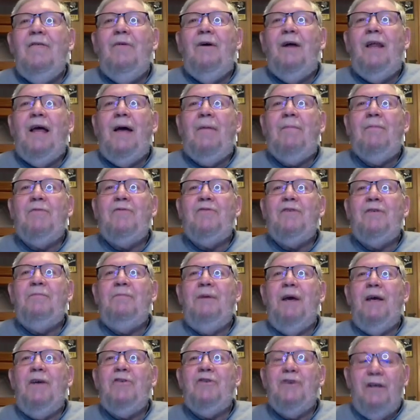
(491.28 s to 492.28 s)
what happens in
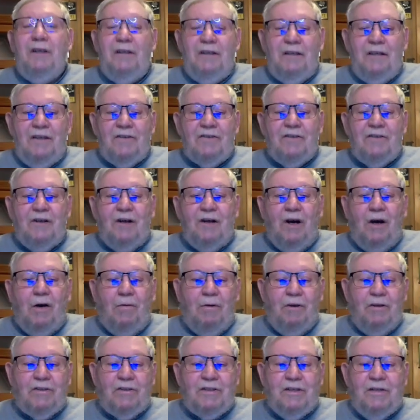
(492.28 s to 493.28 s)
Beijing doesn't
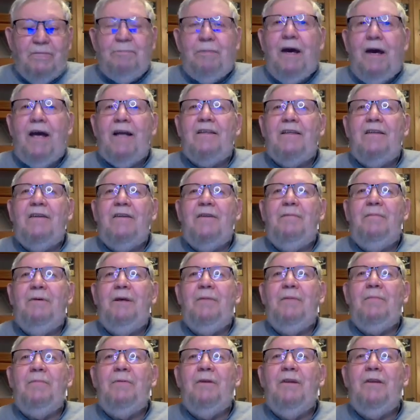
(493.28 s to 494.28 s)
always get back to the
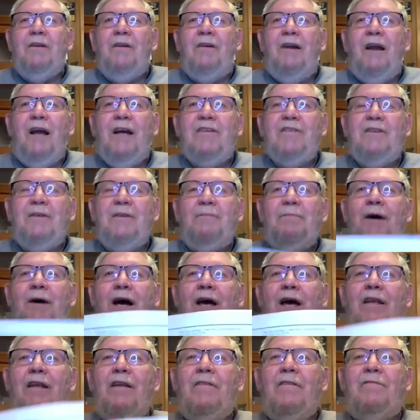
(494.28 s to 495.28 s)
people that are actually
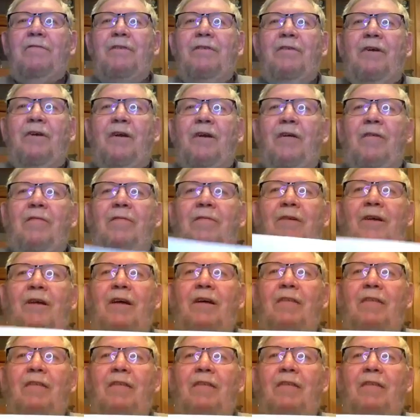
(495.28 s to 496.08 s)
buying it for their